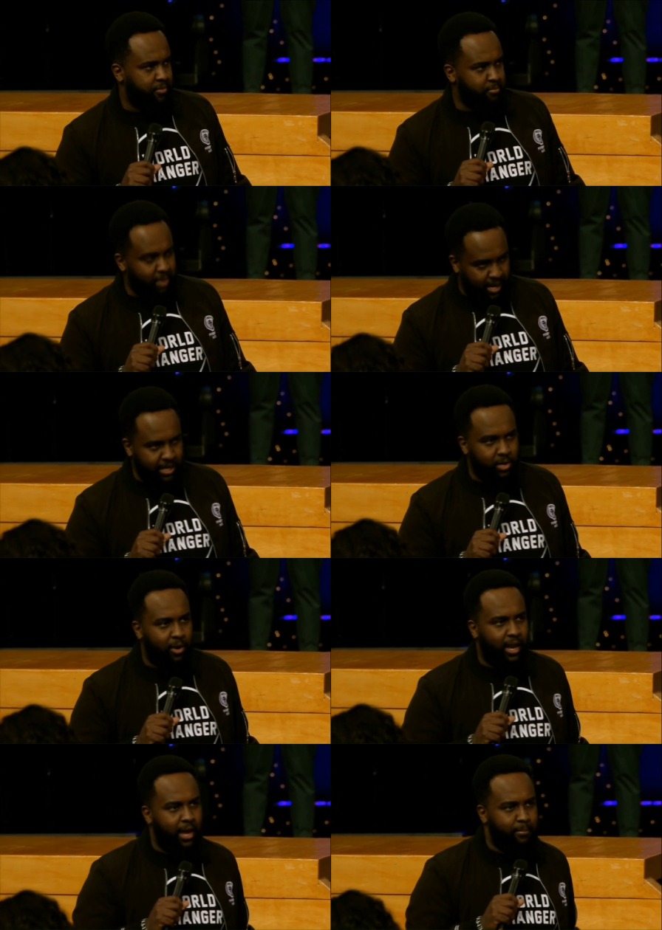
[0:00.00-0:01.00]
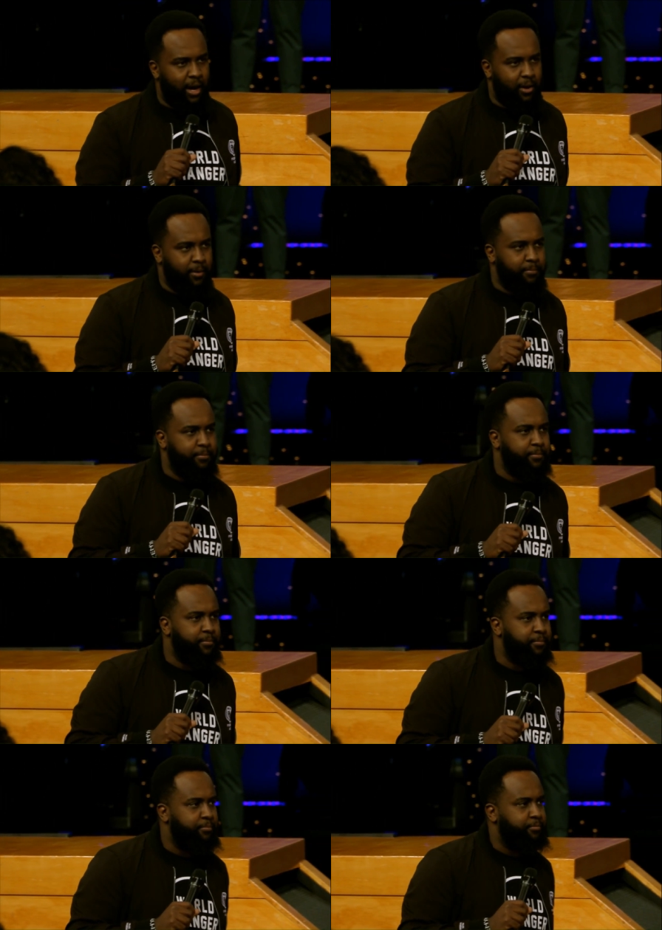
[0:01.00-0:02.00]
But I knew a lot about him.
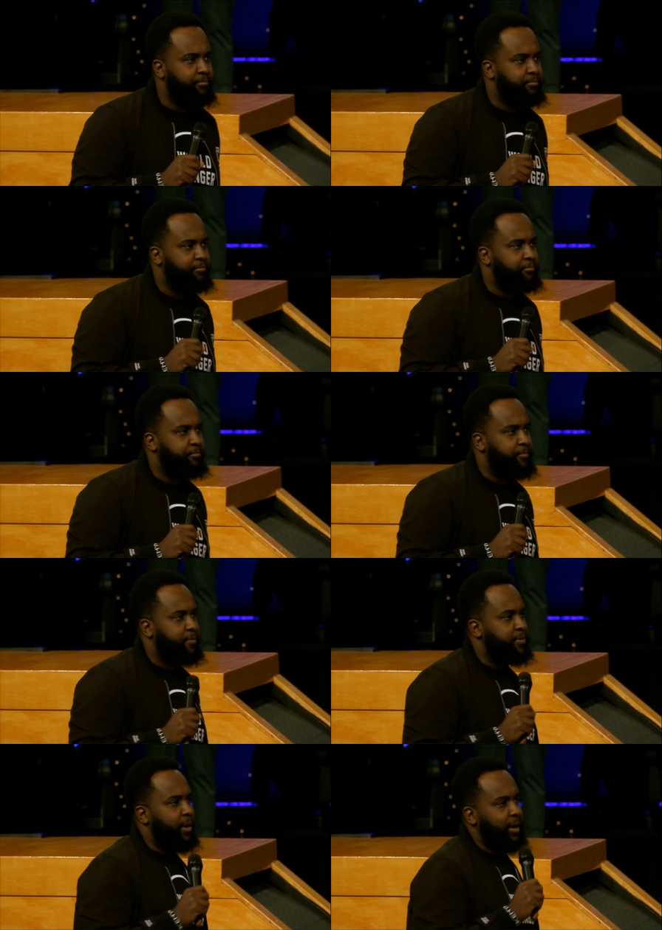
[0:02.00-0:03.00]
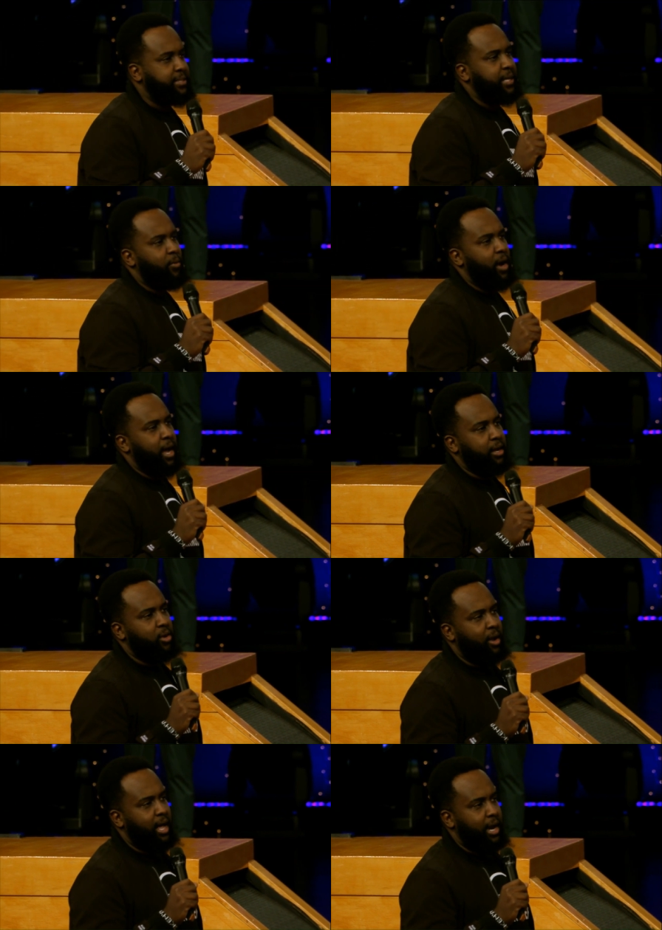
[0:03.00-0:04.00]
The reason why I
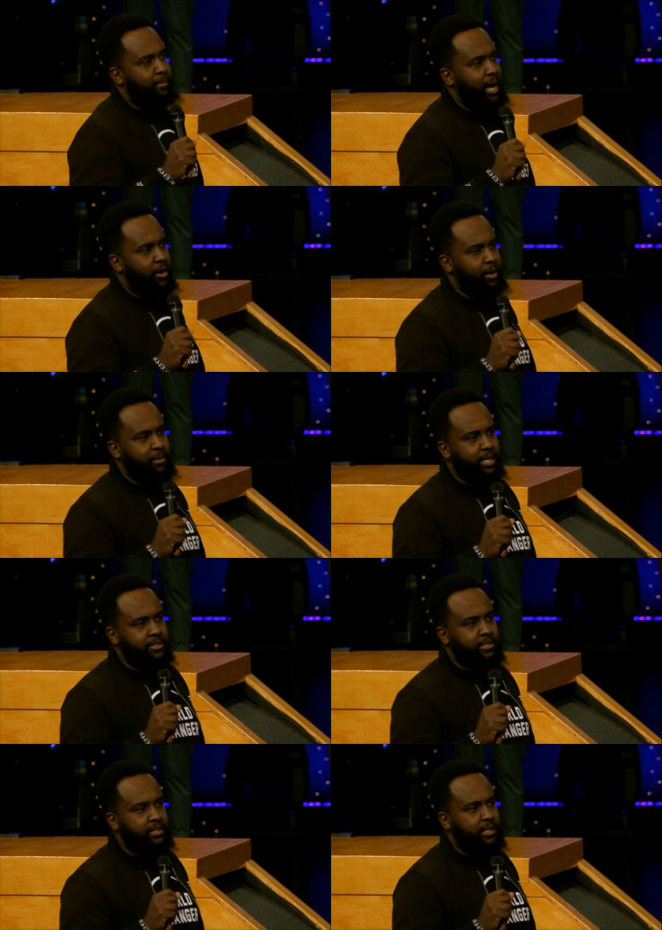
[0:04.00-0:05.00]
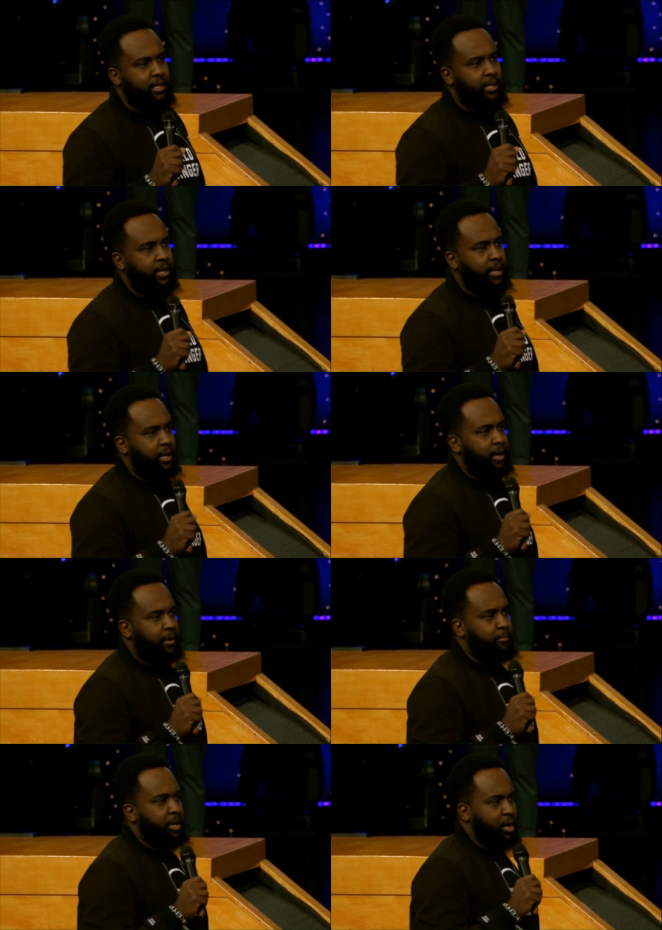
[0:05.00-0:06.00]
knew a lot about him is
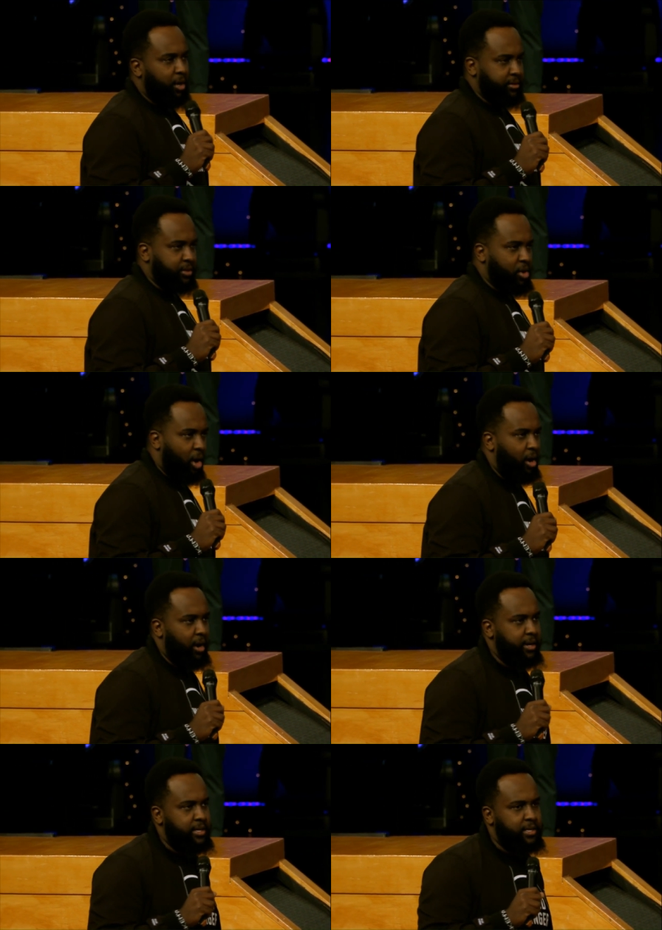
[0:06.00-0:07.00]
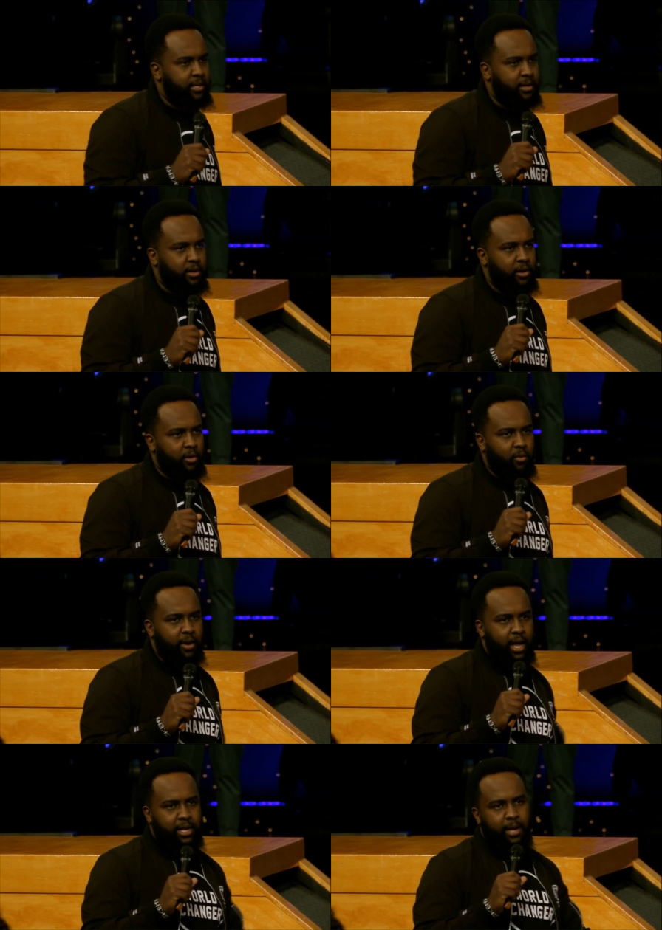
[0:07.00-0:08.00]
because God,
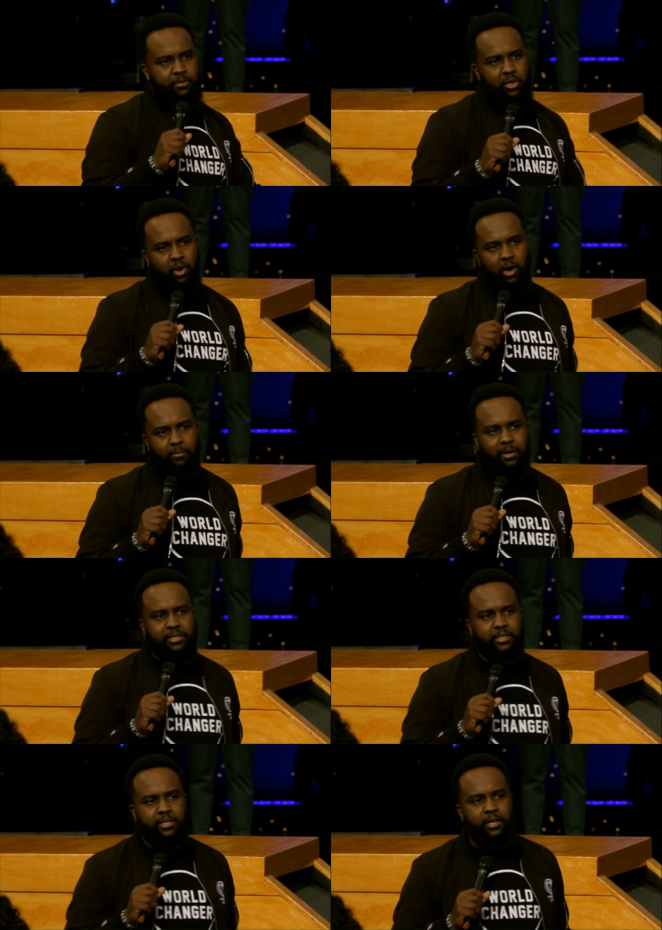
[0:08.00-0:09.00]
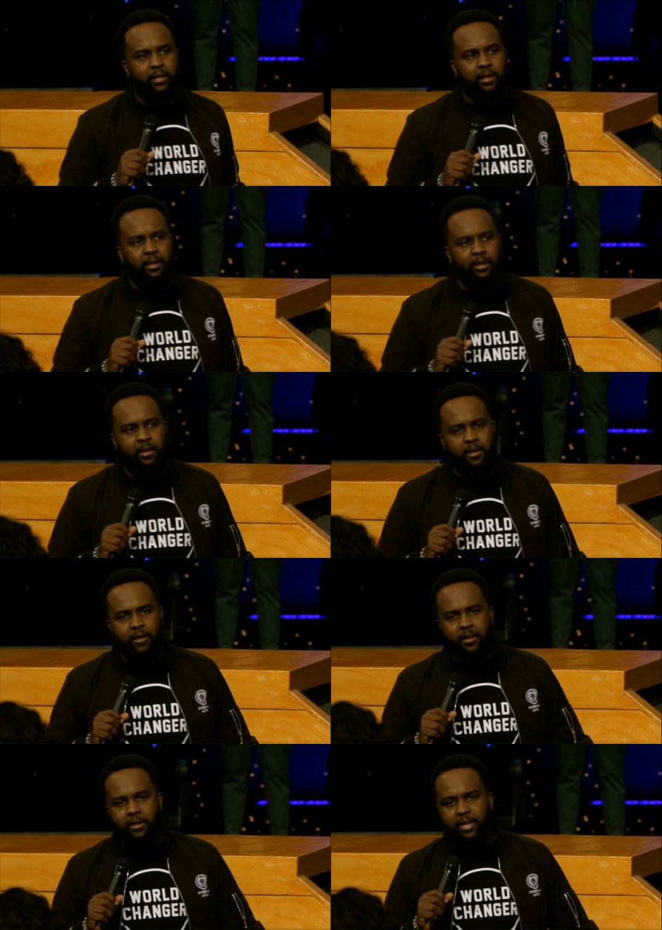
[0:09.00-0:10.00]
when I came to Columbus,
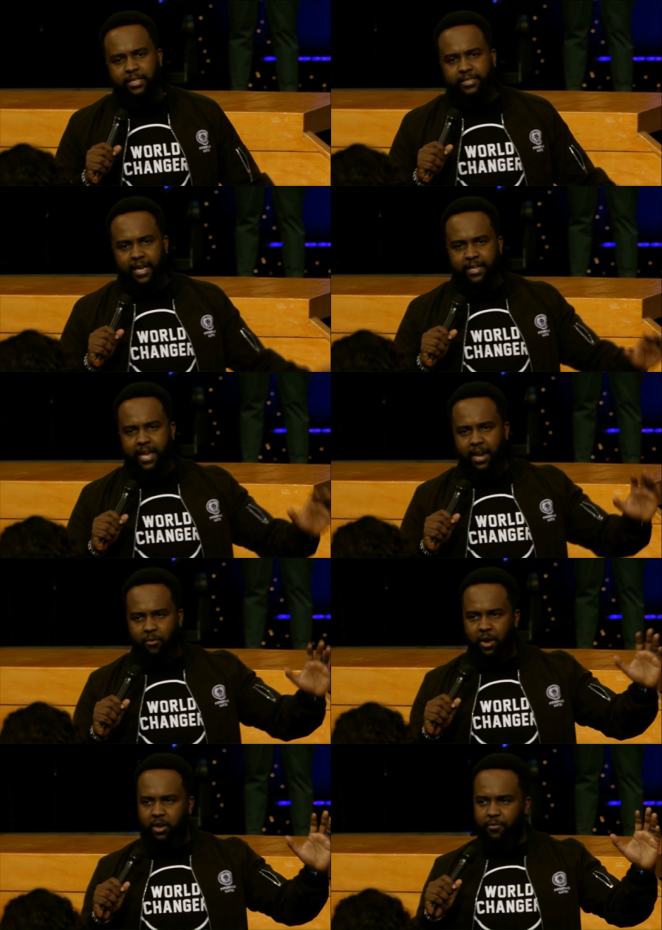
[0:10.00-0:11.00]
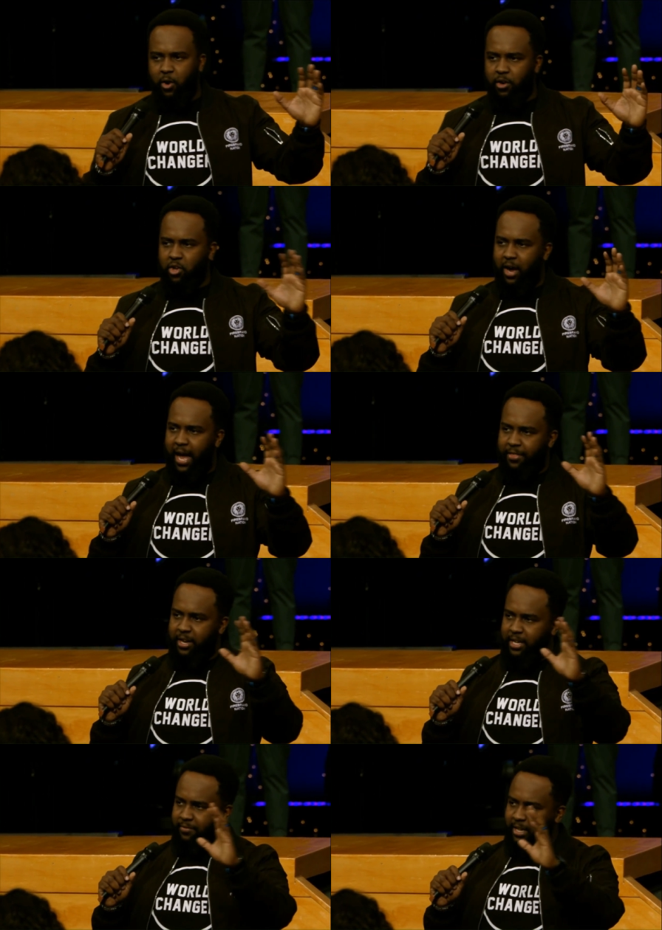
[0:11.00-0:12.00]
he said, Get rid of all your other
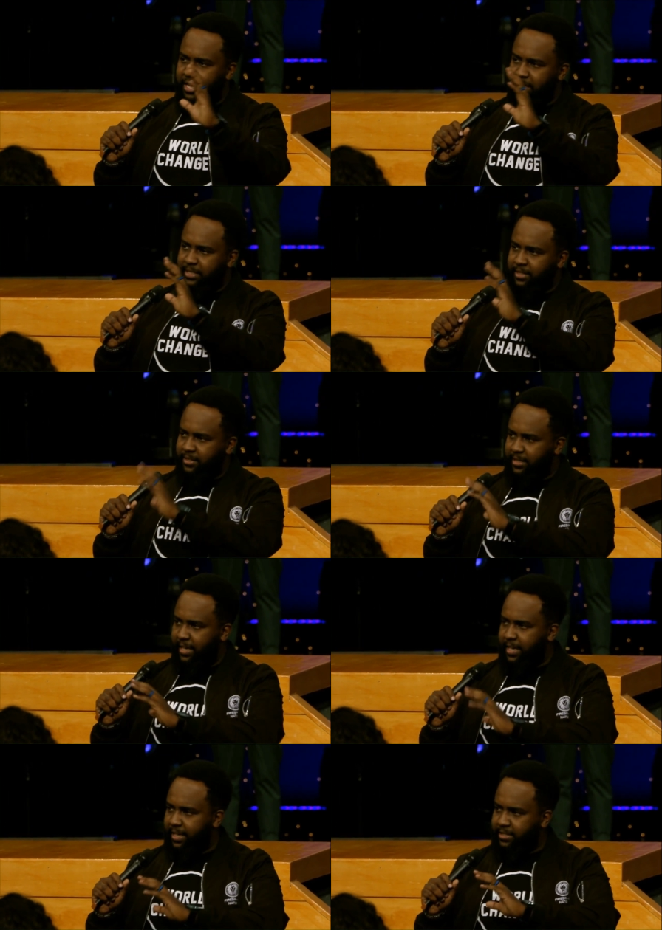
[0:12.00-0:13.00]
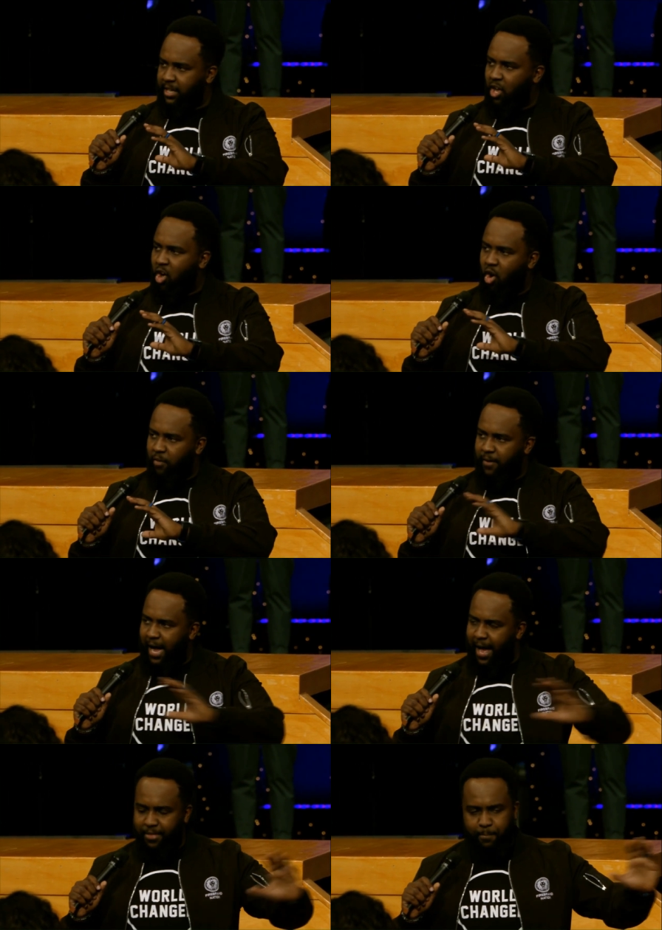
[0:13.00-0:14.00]
DVDs and CDs of
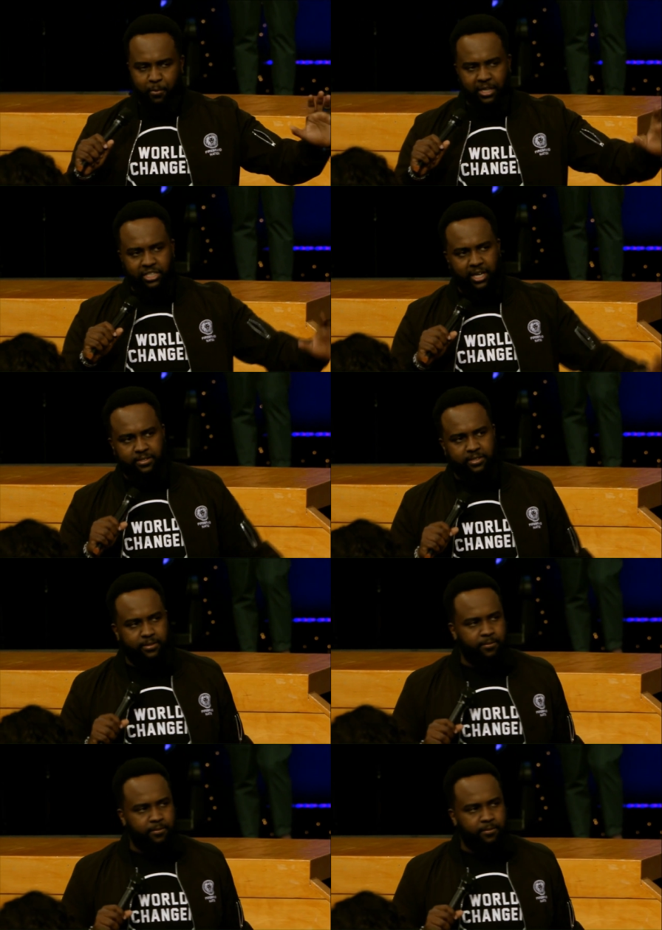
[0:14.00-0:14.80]
other preachers.